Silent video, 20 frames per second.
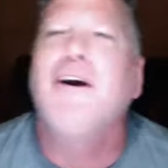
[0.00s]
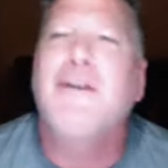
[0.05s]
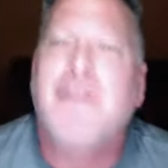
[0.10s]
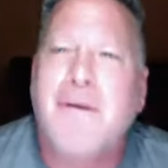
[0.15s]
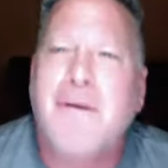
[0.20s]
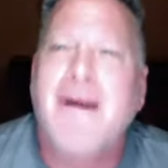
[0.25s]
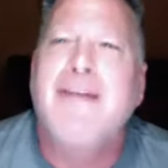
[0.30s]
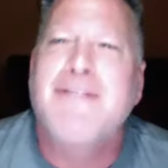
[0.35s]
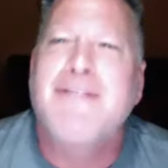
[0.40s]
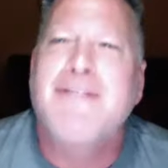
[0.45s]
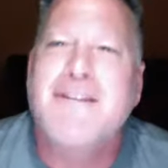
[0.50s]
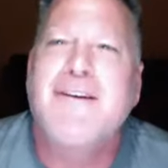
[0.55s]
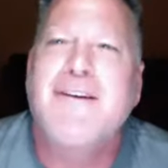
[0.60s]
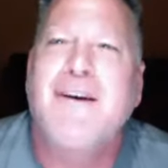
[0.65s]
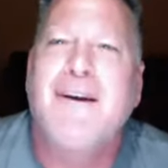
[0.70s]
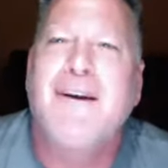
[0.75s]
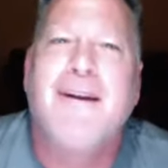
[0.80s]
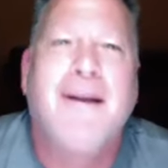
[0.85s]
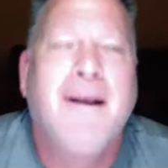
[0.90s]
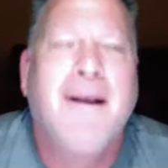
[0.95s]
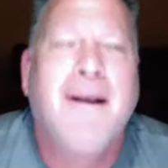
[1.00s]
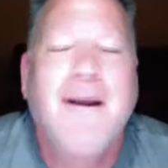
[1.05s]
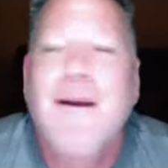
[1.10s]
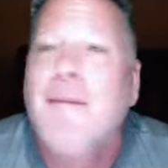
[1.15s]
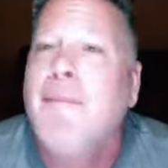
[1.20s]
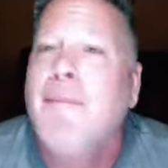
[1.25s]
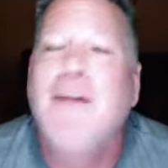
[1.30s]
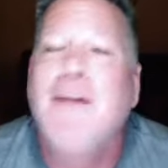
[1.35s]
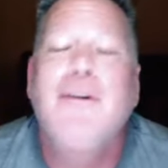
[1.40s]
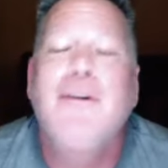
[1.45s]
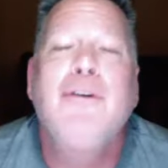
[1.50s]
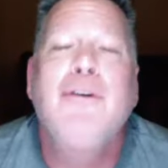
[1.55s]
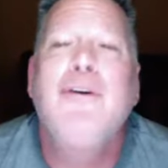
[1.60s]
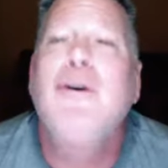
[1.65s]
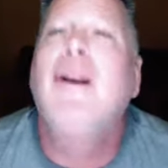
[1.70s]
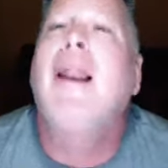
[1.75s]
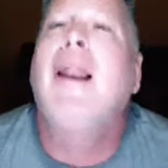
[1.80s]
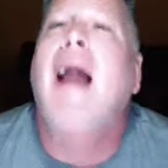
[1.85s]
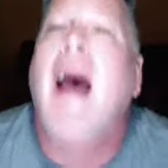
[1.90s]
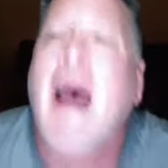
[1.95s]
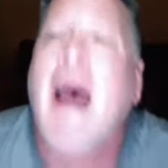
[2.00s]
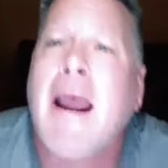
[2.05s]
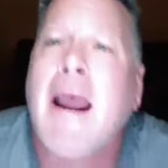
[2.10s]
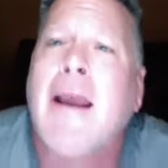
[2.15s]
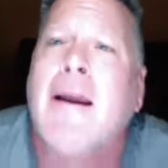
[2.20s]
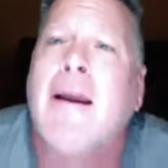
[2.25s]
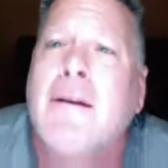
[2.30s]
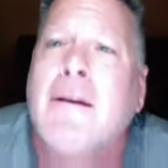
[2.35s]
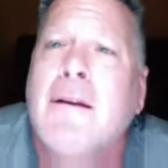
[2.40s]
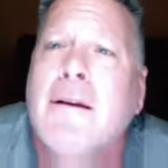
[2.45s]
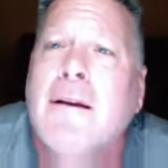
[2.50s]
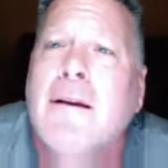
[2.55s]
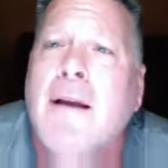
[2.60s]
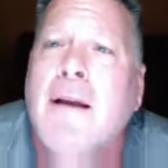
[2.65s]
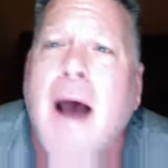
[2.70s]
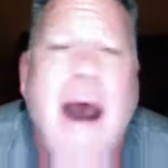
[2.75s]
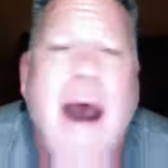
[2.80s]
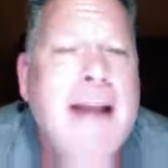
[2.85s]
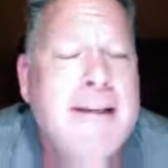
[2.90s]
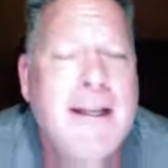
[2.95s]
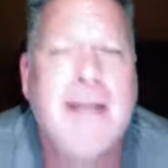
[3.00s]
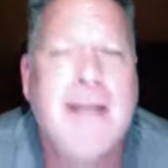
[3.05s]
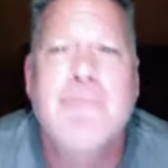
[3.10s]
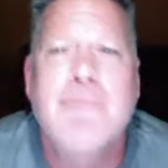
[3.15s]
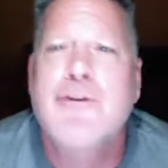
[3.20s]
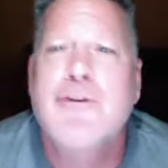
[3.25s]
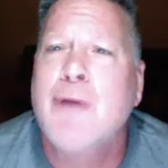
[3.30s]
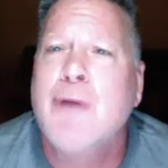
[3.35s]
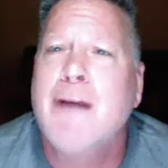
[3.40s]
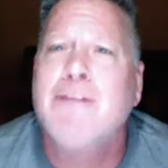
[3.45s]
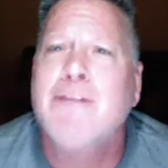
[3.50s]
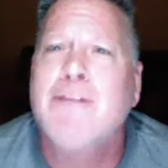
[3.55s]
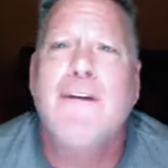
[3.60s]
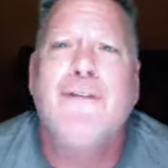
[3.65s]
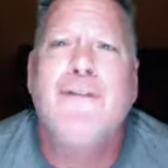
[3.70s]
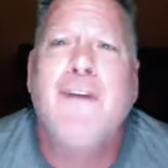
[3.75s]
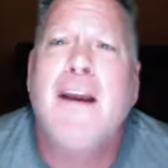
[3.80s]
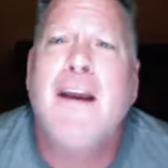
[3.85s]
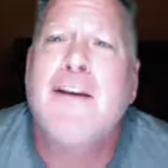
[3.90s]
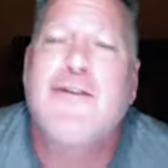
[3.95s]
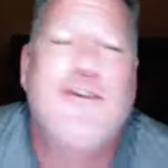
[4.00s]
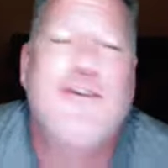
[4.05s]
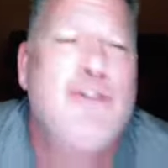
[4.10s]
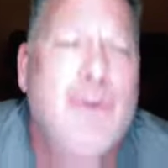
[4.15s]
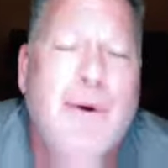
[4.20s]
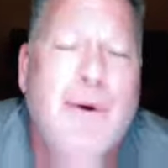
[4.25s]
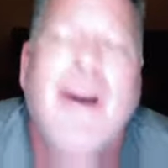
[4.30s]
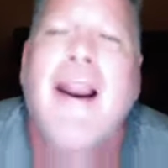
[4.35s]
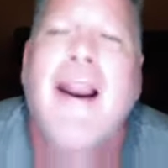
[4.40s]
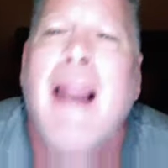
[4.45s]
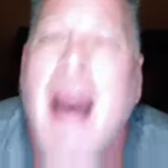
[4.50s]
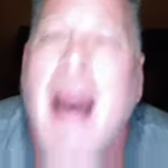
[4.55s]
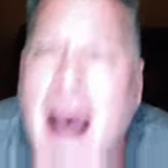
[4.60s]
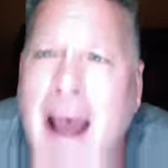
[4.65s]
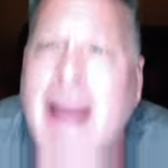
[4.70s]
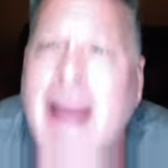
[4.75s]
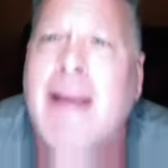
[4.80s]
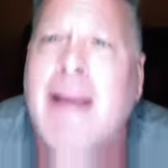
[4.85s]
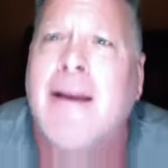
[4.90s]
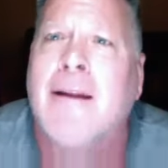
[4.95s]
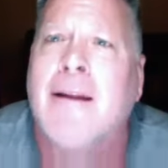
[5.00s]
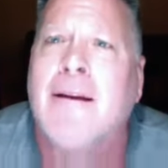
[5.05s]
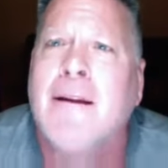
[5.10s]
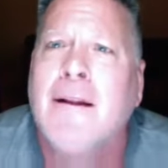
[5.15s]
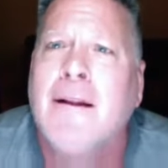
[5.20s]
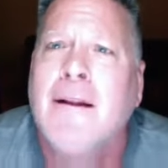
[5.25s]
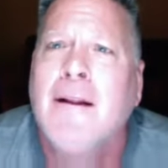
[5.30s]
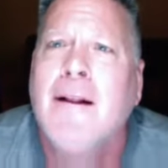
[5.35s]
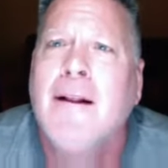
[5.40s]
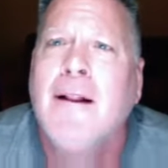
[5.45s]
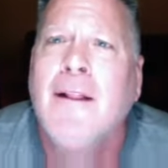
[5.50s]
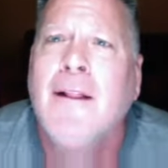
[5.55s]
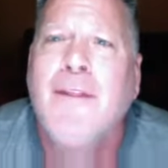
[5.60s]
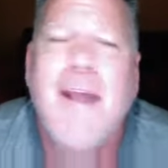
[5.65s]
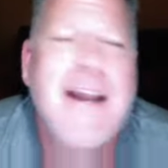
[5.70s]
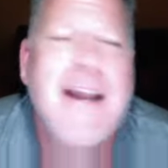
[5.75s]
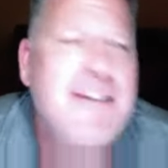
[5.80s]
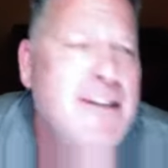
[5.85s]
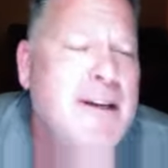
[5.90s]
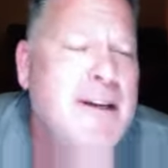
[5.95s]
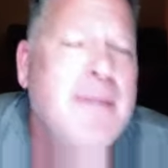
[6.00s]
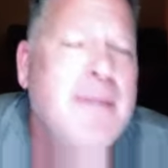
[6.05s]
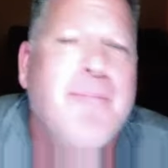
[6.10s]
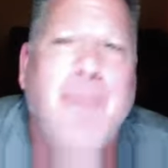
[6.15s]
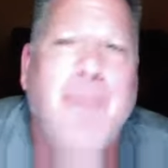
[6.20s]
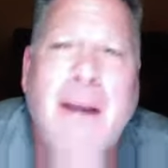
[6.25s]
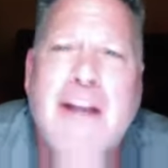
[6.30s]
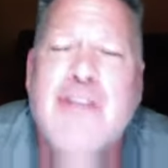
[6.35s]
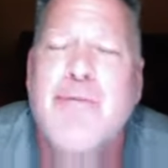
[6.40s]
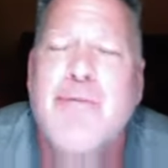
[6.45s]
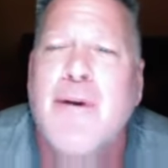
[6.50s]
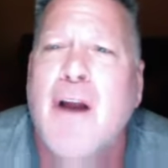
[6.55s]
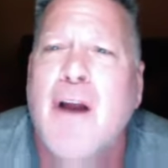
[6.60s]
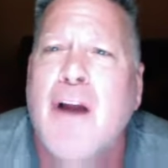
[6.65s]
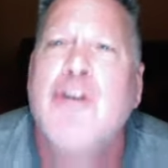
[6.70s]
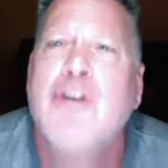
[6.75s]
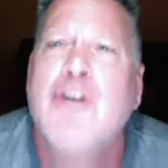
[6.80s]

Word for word: Chris. It's good. Man, dude, you're lying. I tell them straight to their face, you lying. That's an impingement on your